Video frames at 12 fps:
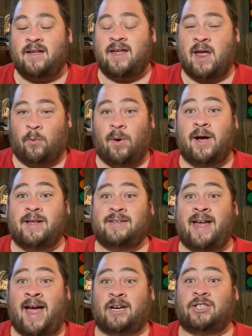it was
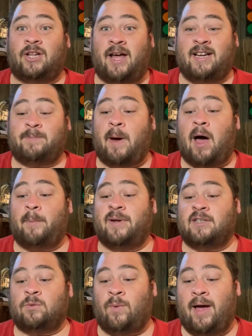actual ice pop
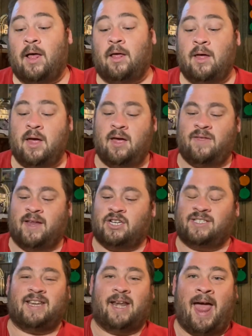as well. They
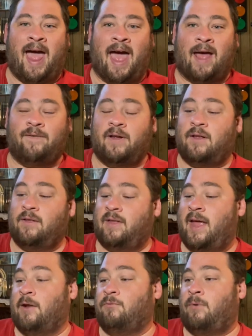just didn't have
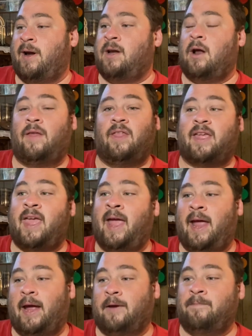it written on the
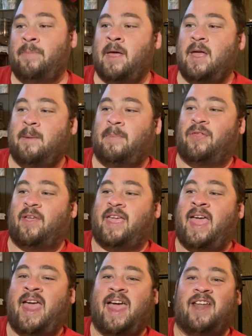can, but the
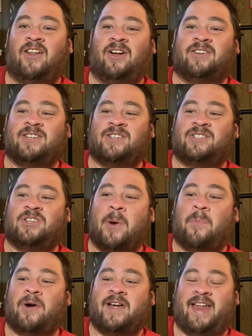can looks
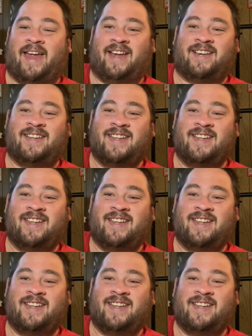super neat.